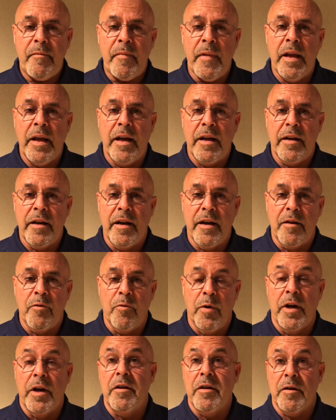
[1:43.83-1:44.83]
and uh,
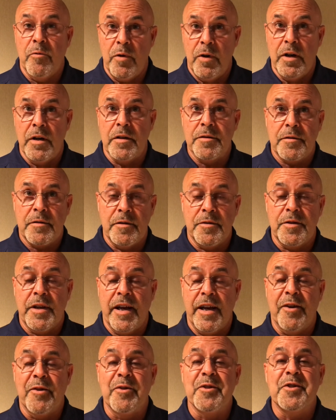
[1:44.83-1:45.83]
well, it was because he
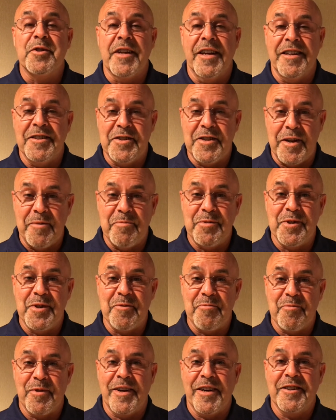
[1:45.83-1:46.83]
had on his state
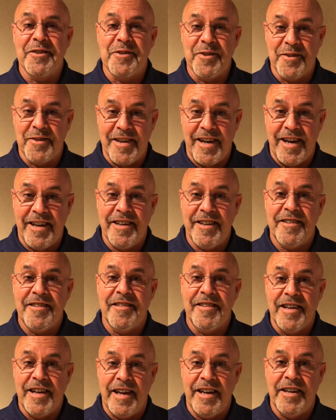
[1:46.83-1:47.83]
championship ring. So 90,
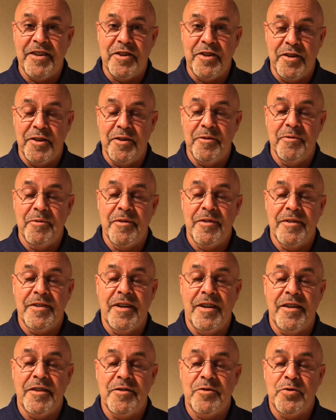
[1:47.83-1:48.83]
92,
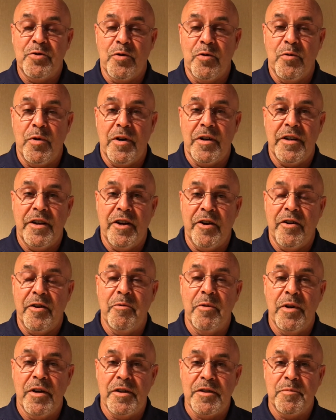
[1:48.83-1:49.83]
not sure what year it
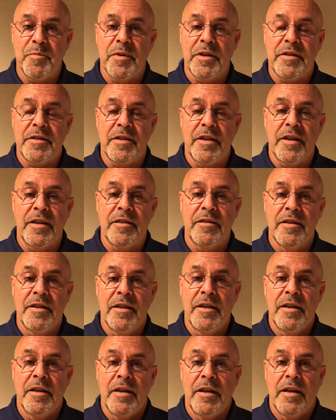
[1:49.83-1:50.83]
was, but uh,
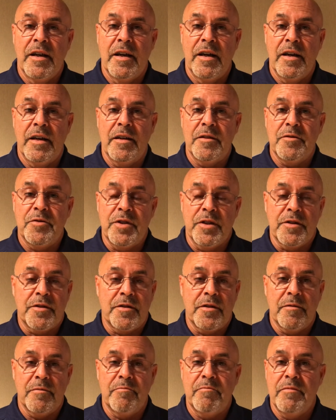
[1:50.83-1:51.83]
uh, just
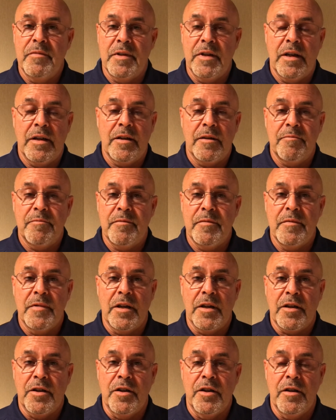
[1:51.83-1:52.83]
a uh,
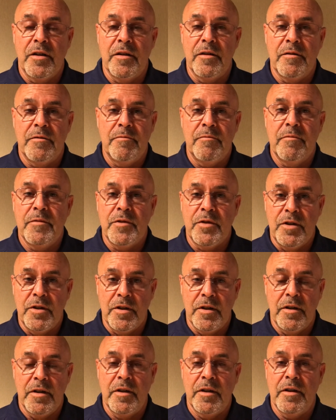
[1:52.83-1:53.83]
good,
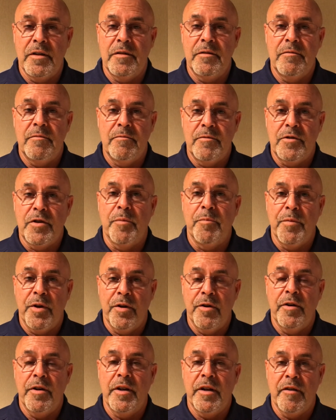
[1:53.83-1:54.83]
good
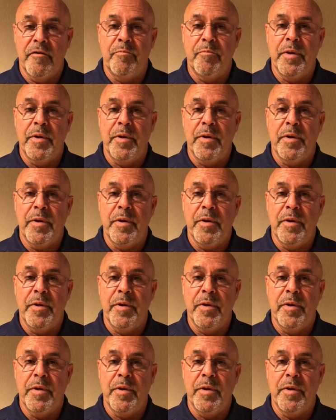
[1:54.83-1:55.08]
community of